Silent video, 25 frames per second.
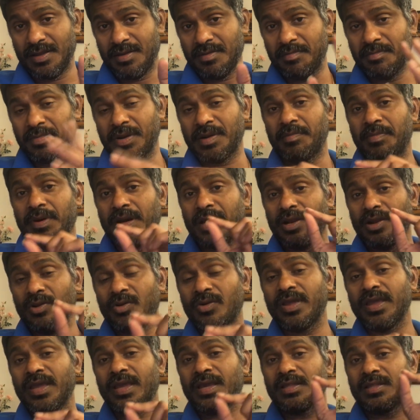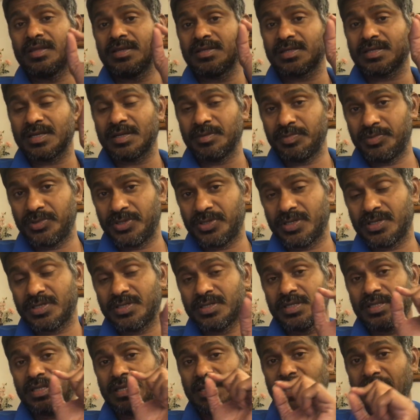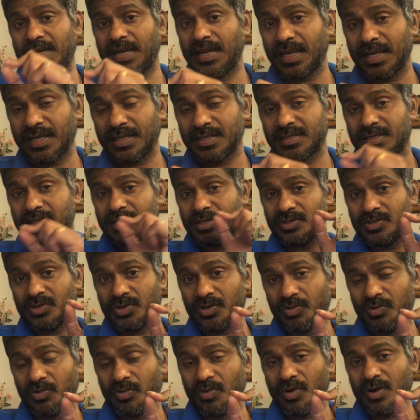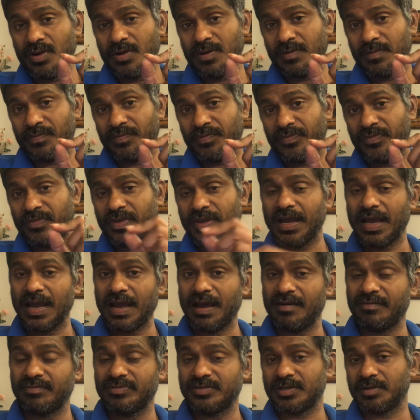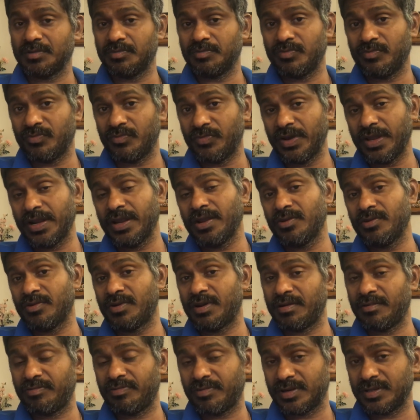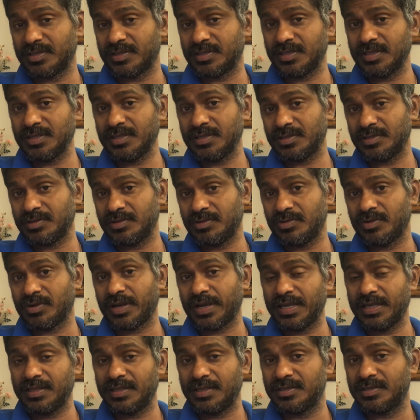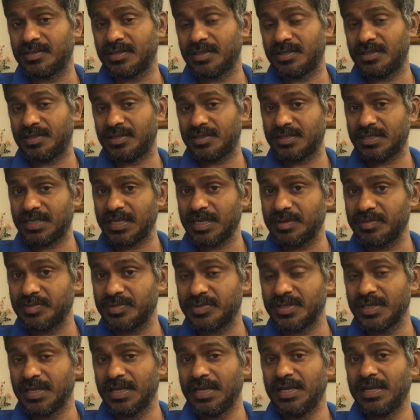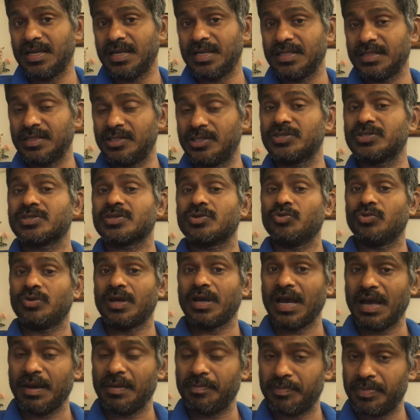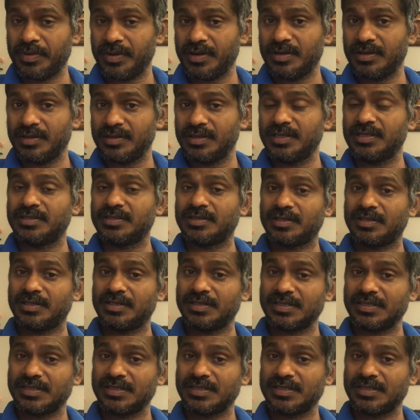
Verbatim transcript: but by looking at the scriptures and the texts and so on we have some very good references okay these are the steps this could happen these are the